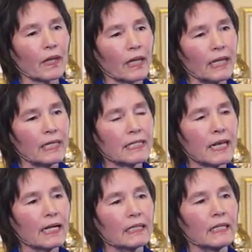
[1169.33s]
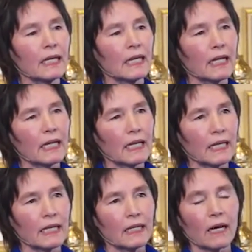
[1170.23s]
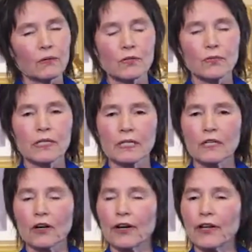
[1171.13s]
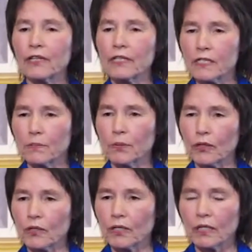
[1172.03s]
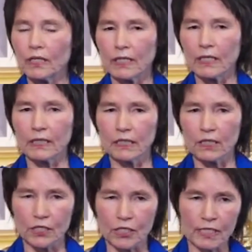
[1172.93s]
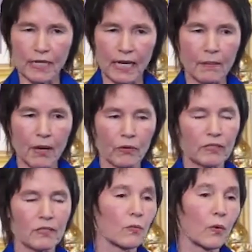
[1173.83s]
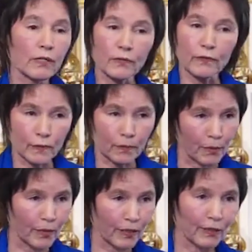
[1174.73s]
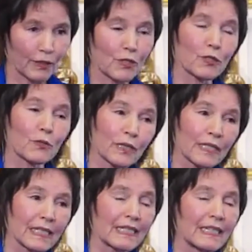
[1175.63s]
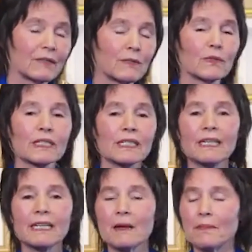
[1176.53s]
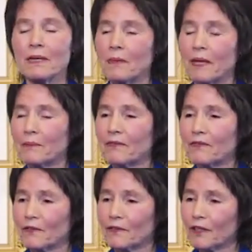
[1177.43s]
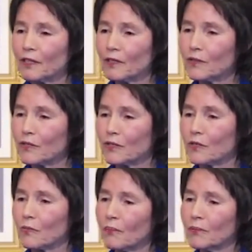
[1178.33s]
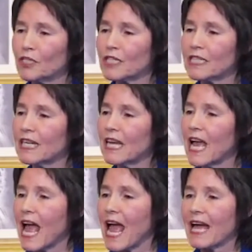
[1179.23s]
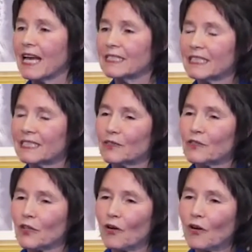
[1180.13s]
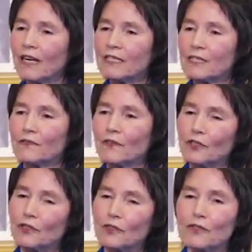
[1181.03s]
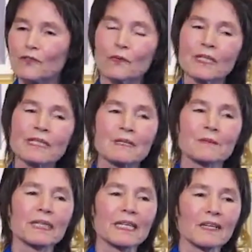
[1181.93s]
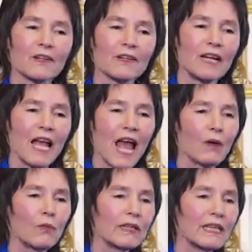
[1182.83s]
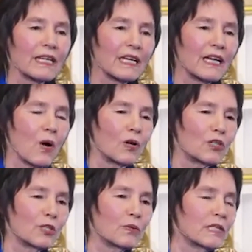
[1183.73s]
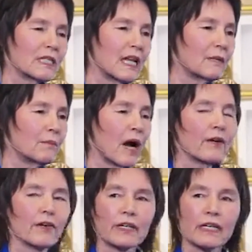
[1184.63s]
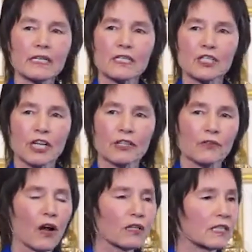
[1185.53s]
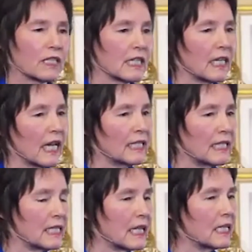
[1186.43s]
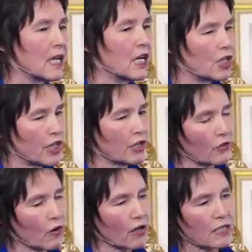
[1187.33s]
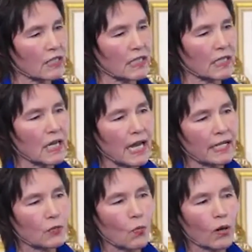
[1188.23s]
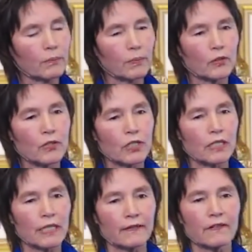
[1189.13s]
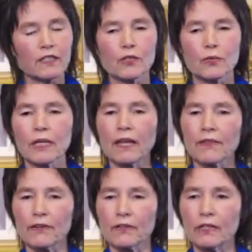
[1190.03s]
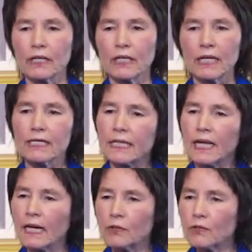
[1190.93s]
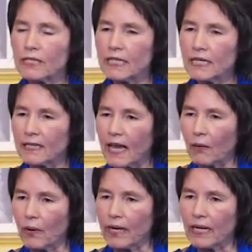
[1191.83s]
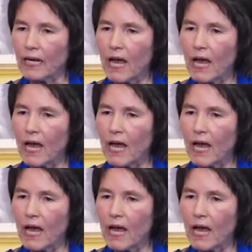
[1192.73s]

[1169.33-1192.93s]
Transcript: he said I was reading Narayani's book that just came out. It's a wonderful book. You should read it. It really made me feel very close to Swamiji, and there's all kinds of kernels of wisdom in there. And one thing, she was admiring his generosity. And he said, generosity is one person giving to another. He said, I don't see it that way.